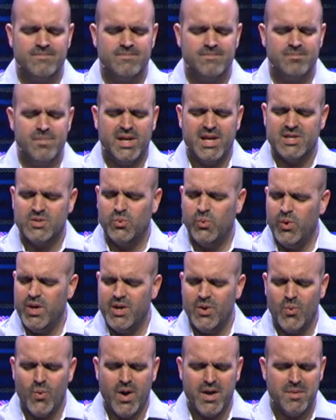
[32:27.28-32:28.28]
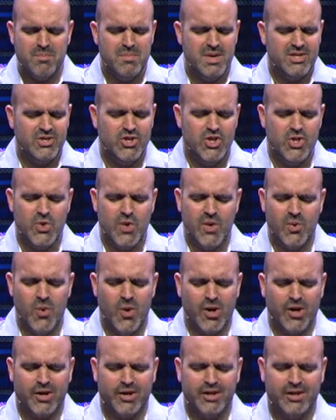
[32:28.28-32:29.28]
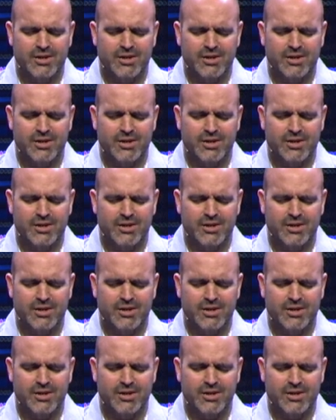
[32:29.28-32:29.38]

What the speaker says: Because we don't want to miss You at work.